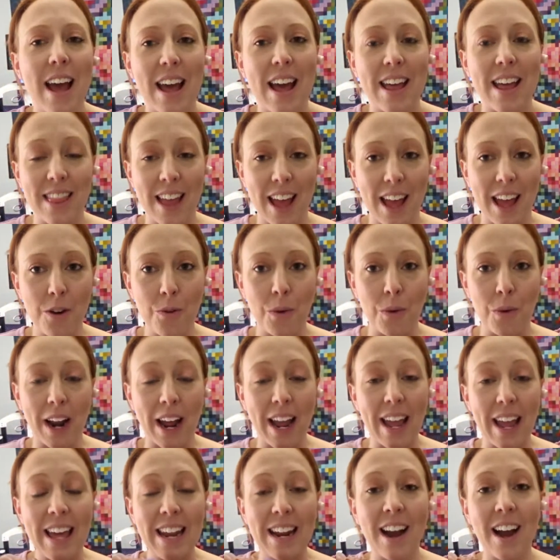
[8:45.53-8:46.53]
And then when
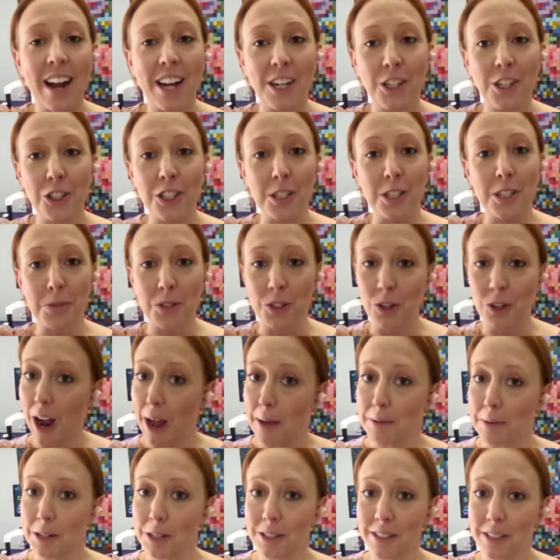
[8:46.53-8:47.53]
I hit 100
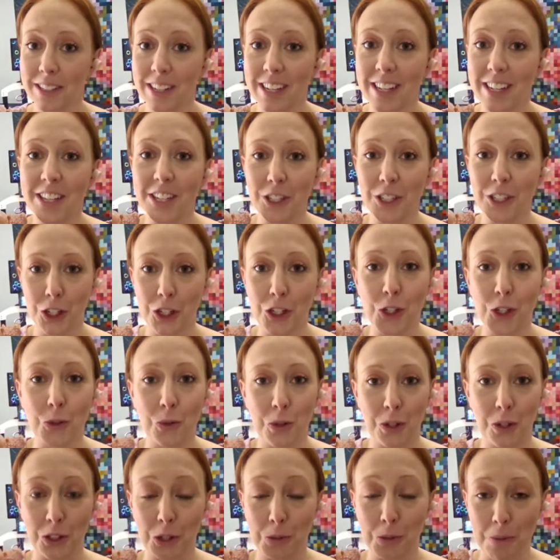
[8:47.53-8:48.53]
subscribers in the Ginger
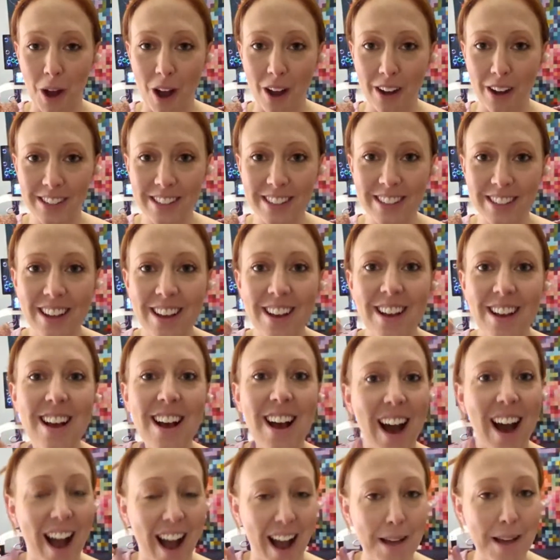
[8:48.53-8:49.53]
Quilter Box,
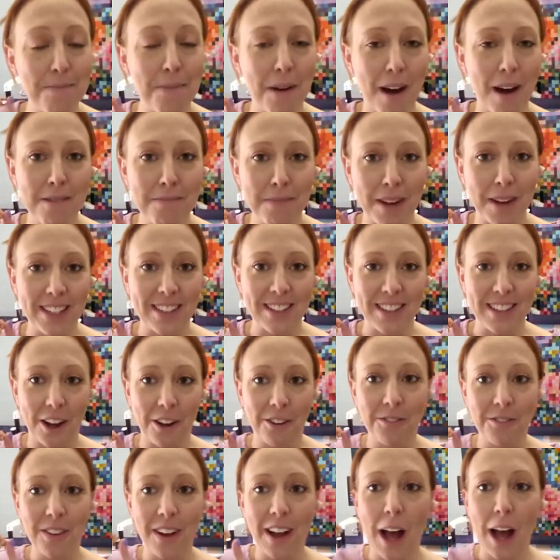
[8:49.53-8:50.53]
I bought
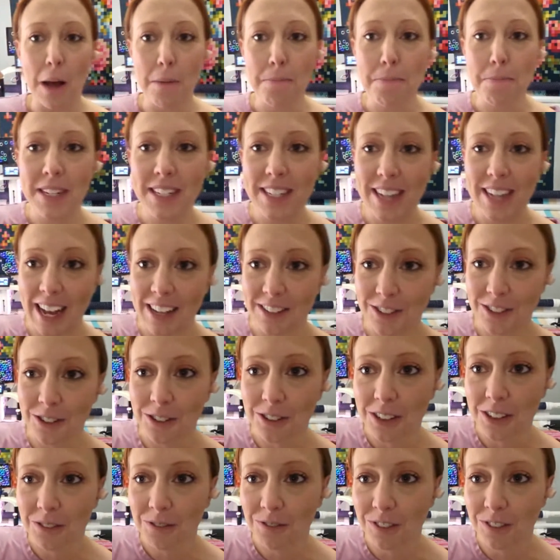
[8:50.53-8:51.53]
myself a
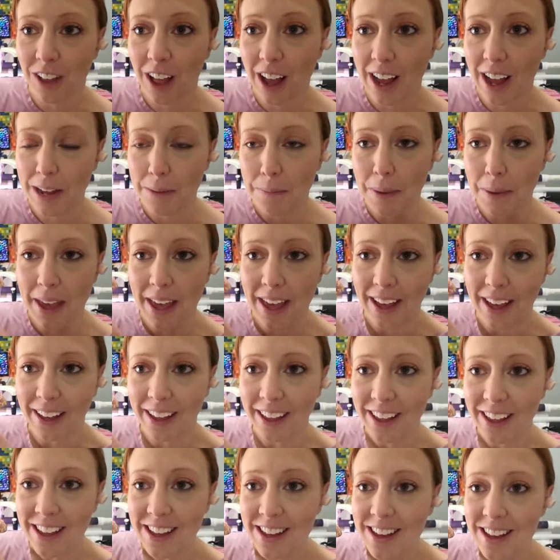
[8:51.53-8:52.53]
Bedazzled Flying
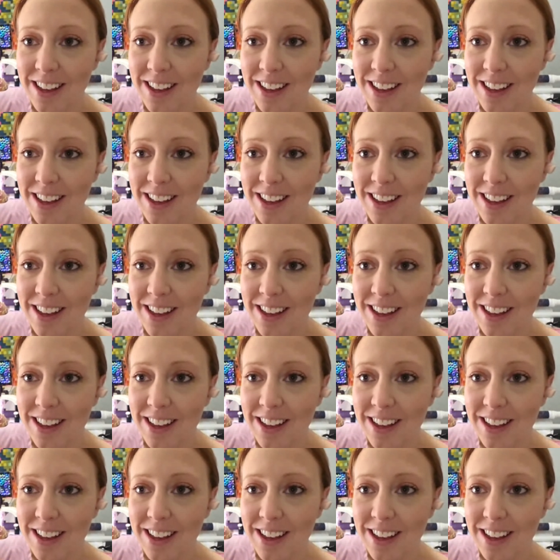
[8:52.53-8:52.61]
Pig.